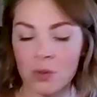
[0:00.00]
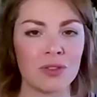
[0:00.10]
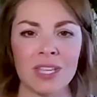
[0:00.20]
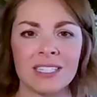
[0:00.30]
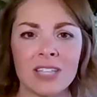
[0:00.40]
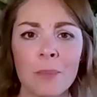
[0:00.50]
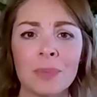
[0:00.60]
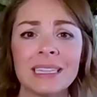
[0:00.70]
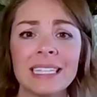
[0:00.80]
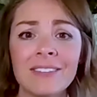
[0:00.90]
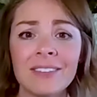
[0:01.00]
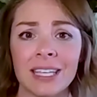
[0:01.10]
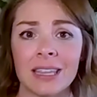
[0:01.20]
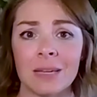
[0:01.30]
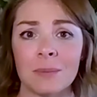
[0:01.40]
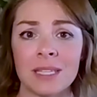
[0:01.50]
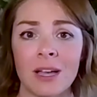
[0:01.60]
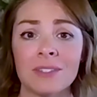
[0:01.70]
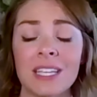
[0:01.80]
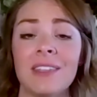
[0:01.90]
So they stop believing in
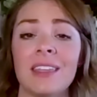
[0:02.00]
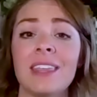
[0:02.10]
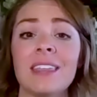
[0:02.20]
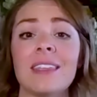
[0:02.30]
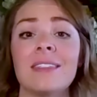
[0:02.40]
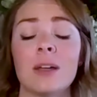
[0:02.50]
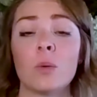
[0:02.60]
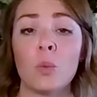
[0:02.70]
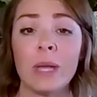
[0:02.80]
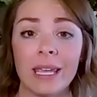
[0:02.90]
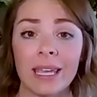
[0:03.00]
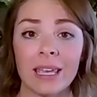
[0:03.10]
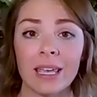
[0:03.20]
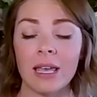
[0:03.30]
themselves and they think that they're weak.